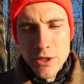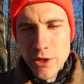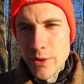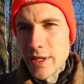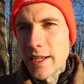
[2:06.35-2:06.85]
You
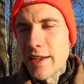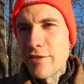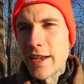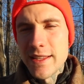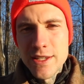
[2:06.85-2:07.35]
don't need to get
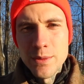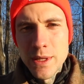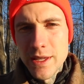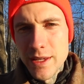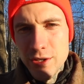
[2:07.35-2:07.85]
fancy
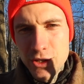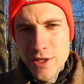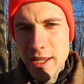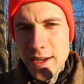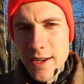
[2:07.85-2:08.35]
with it, just
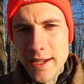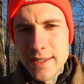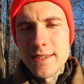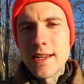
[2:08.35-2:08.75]
get a nice